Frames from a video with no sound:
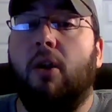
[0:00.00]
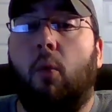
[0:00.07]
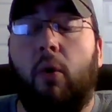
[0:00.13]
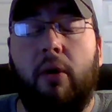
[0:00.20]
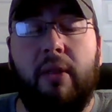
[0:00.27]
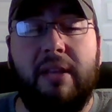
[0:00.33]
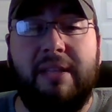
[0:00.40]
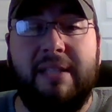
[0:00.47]

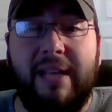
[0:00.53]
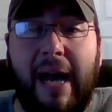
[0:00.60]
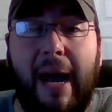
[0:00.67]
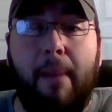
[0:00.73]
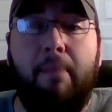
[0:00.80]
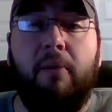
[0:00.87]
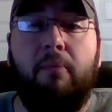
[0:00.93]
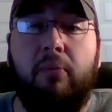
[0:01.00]
One of the
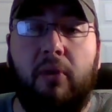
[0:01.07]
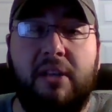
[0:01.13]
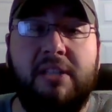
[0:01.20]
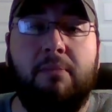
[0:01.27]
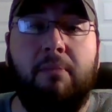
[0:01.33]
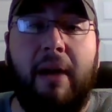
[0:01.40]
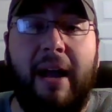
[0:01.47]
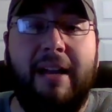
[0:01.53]
top
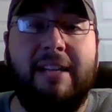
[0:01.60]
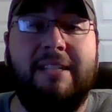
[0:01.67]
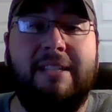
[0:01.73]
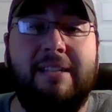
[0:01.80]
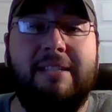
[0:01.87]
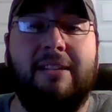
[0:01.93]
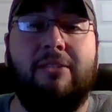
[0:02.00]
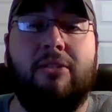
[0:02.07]
plus
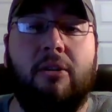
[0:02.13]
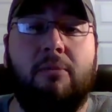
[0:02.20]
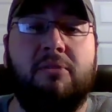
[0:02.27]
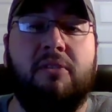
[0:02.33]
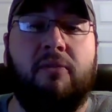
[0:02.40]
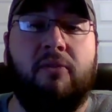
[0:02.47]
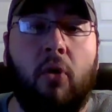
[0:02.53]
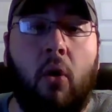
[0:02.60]
minuses in terms
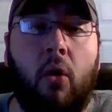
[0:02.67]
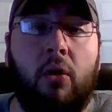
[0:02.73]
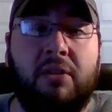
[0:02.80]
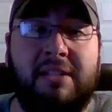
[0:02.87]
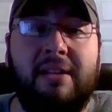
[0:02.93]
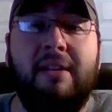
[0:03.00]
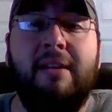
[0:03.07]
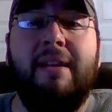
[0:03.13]
of
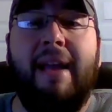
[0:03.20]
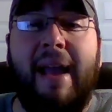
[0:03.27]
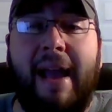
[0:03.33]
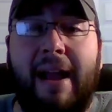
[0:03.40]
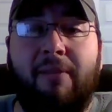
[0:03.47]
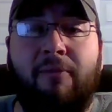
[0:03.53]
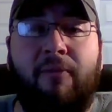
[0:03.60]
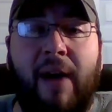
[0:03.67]
goals
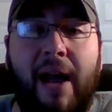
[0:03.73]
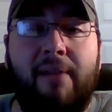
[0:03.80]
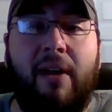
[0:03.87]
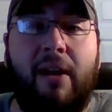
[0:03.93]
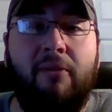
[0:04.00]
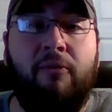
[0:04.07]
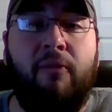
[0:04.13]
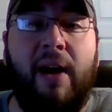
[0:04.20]
at five
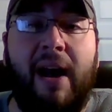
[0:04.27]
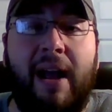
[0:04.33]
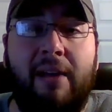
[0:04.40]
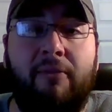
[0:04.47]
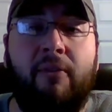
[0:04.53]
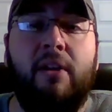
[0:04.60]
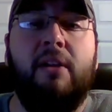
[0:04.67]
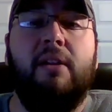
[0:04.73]
on
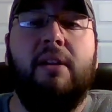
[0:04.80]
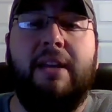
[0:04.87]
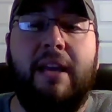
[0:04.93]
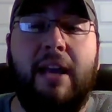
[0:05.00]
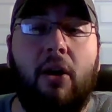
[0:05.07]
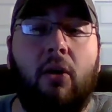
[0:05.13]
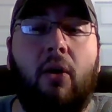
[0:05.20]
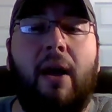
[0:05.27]
five.
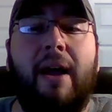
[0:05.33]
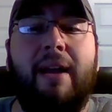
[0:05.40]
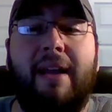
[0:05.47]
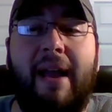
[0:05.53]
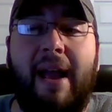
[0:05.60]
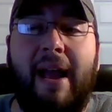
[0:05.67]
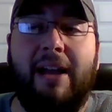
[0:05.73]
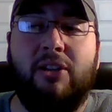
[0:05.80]
Carolina
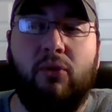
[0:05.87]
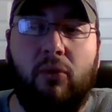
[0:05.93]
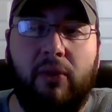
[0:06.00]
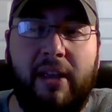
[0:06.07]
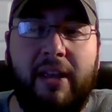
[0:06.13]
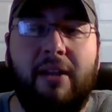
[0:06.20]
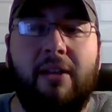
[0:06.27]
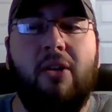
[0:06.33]

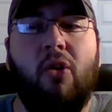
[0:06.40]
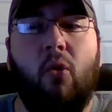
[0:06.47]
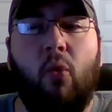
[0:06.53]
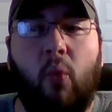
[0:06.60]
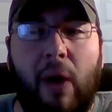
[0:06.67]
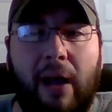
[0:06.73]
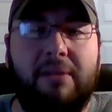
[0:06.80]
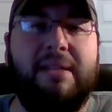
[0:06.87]
actually
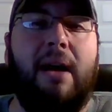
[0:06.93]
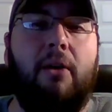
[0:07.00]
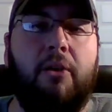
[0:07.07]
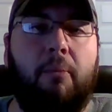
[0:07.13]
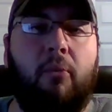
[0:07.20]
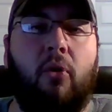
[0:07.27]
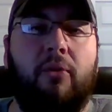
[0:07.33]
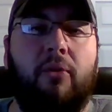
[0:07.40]
well down
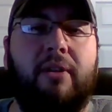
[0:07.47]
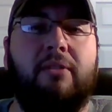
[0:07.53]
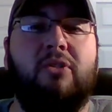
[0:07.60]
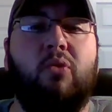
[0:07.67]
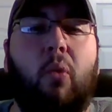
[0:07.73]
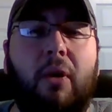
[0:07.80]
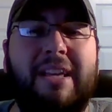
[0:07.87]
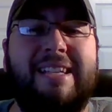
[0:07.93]
the board. They're
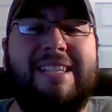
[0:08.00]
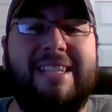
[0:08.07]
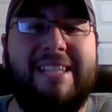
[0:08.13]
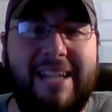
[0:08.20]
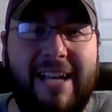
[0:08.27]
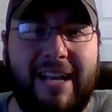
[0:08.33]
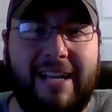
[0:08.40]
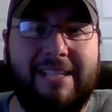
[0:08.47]

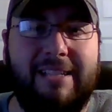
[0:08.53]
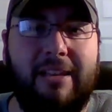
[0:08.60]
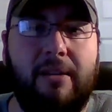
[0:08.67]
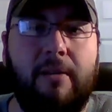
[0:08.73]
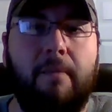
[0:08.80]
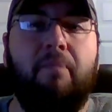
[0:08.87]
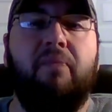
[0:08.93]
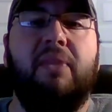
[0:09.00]
26th
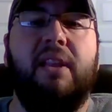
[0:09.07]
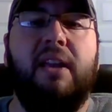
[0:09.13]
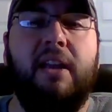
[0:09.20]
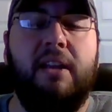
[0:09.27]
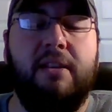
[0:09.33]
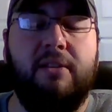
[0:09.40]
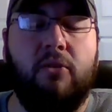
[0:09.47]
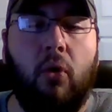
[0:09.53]

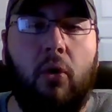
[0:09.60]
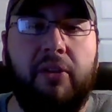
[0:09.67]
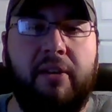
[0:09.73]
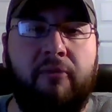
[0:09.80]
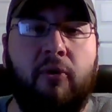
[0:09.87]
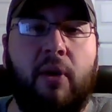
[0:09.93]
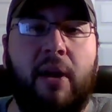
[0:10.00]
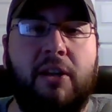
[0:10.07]
in goal
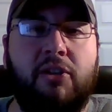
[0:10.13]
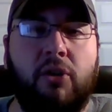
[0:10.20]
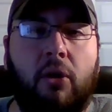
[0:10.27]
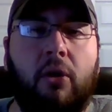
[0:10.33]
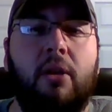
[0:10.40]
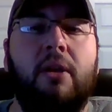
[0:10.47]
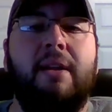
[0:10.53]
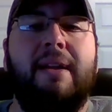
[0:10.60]

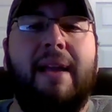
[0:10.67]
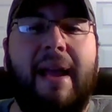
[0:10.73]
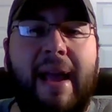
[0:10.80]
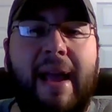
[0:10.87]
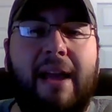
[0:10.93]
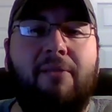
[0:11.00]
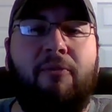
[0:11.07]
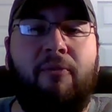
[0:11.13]
differential
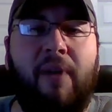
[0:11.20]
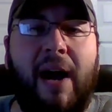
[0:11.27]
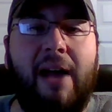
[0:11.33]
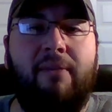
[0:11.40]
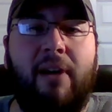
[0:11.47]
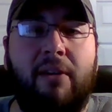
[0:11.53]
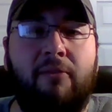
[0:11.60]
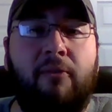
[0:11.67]
at
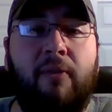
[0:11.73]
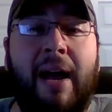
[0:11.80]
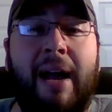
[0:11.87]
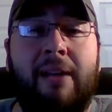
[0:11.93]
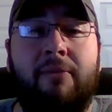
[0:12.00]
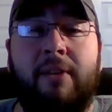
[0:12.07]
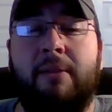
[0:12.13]
five on five.